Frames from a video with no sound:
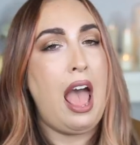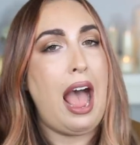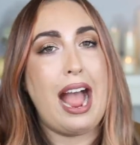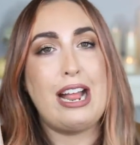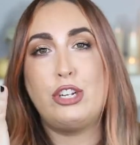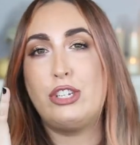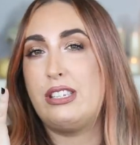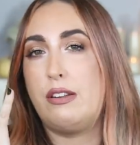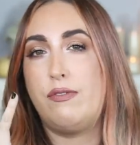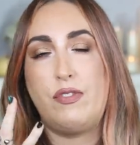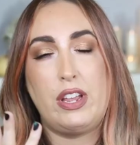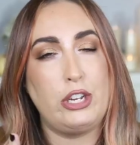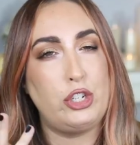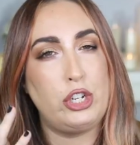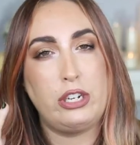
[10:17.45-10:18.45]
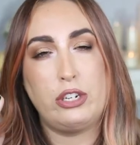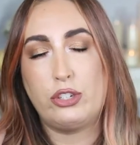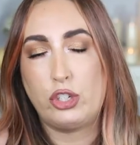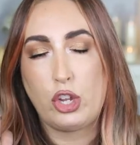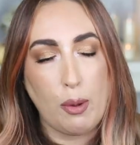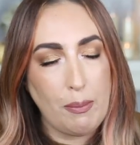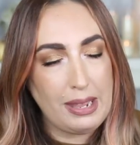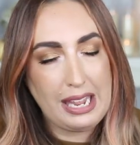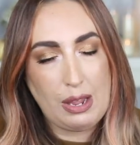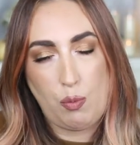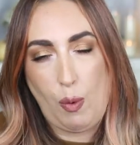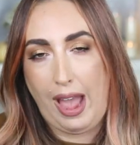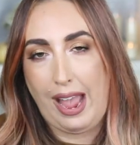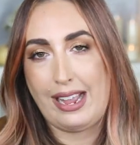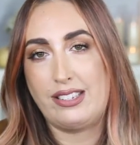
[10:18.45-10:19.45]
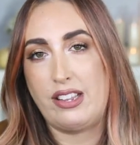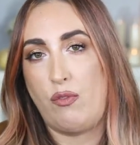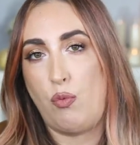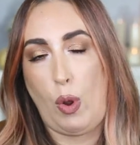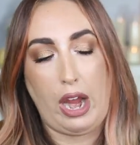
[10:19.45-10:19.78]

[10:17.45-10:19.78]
I just envisioned so many ways of